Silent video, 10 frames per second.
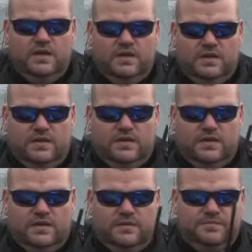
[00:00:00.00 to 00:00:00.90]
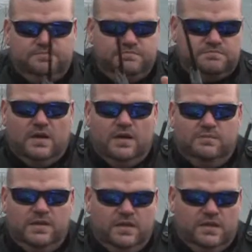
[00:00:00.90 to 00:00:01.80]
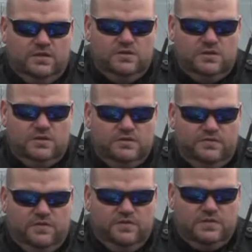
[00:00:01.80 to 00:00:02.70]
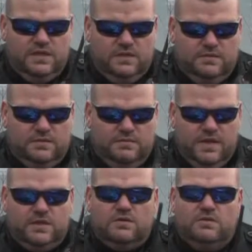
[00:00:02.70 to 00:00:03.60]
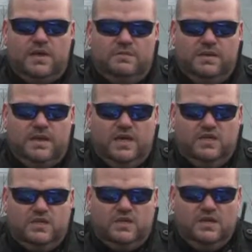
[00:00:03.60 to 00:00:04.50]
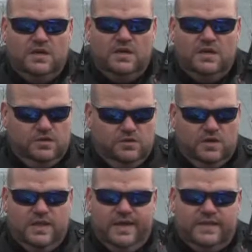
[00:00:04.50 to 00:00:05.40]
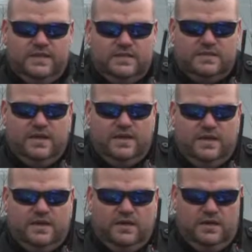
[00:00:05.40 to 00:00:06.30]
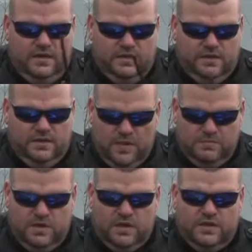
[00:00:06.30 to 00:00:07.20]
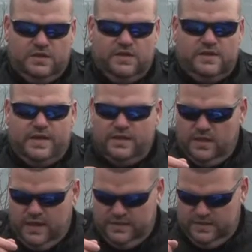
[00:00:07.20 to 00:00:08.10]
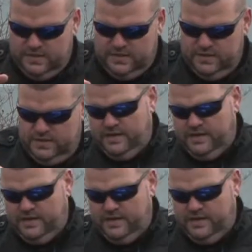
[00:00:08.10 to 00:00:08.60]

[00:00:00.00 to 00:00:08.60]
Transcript: And company that uses those phones can make their own application to collect this data and monitor and analyze it.